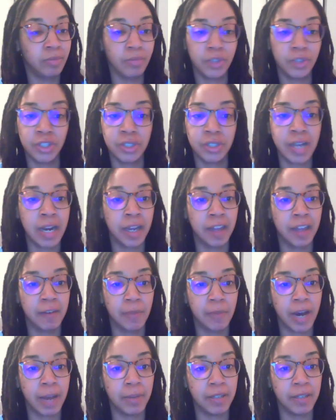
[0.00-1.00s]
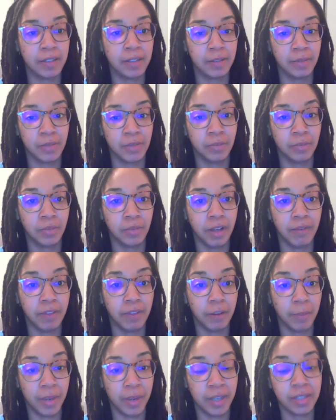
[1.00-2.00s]
just got to give Bobby some love
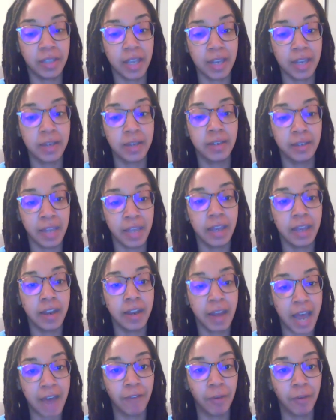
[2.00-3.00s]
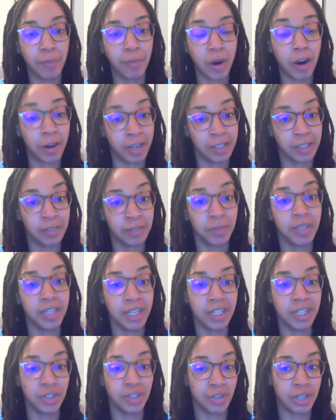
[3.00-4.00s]
there because he did have a part in some
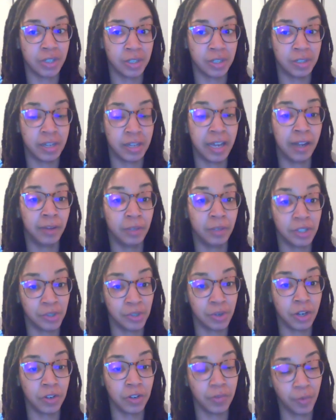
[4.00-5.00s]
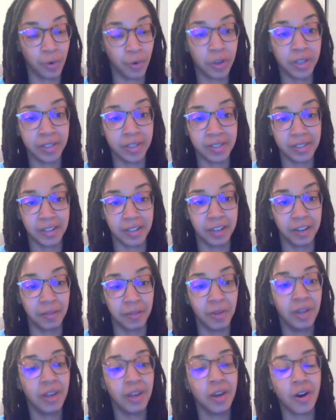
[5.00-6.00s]
key stretches down the stretch for this
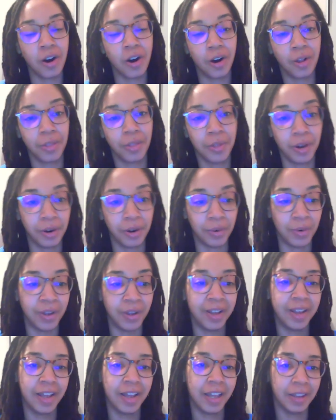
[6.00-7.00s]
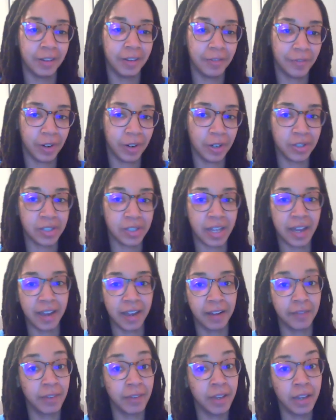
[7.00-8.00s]
team. Although in the first
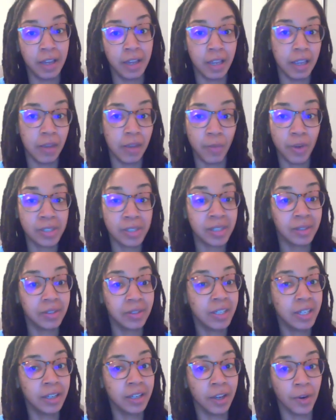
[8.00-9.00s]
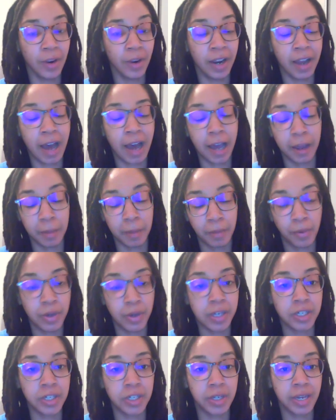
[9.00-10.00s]
half, he wasn't looking great. I
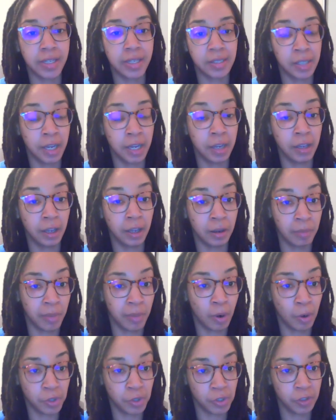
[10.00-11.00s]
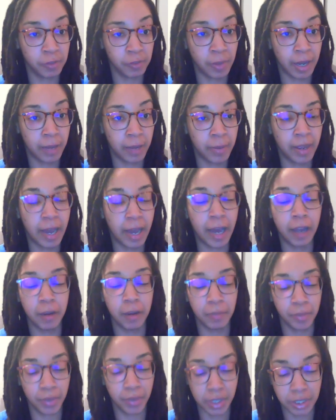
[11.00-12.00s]
appreciate seeing the composure of Bobby. I
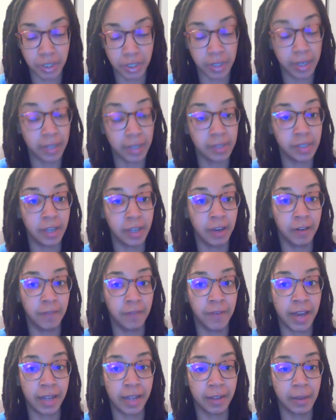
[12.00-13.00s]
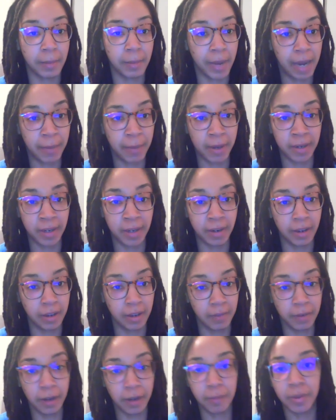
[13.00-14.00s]
appreciate seeing the fact that Bobby didn't
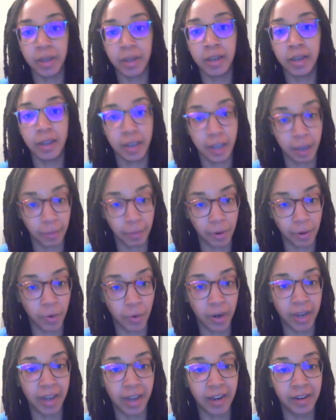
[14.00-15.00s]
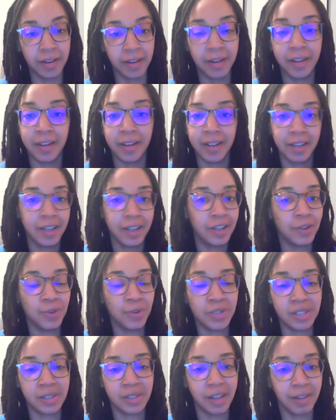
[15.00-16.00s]
give up, kept going at it. You
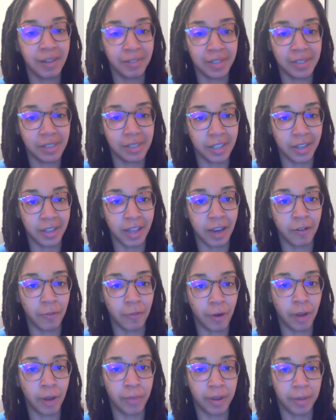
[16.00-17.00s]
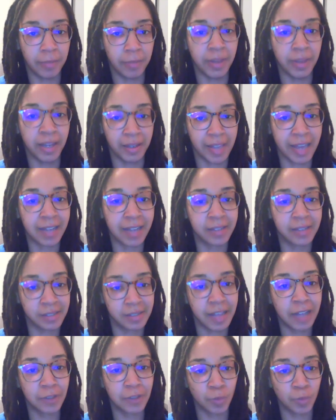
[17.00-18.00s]
just love to see that from him. Like that's
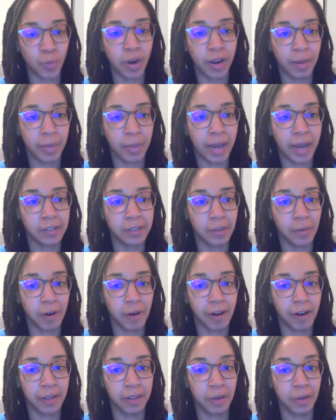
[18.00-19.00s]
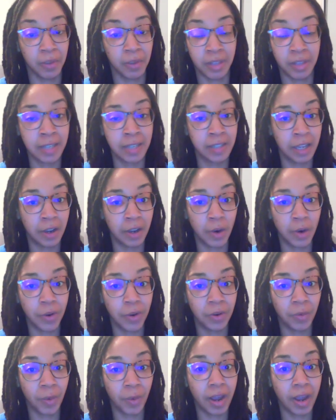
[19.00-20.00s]
winning basketball right there, where things ain't
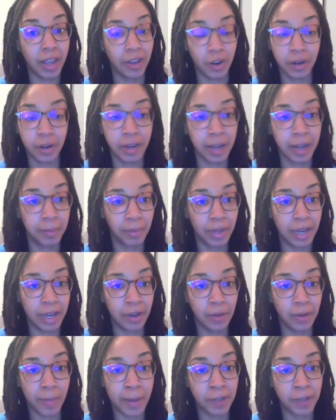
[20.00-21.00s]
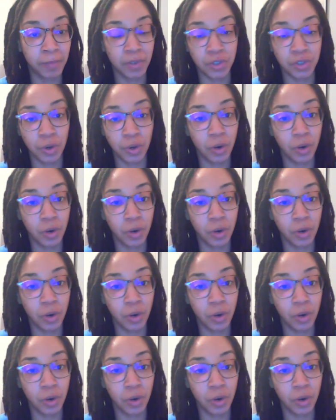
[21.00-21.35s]
going your way. You're not playing your best, but you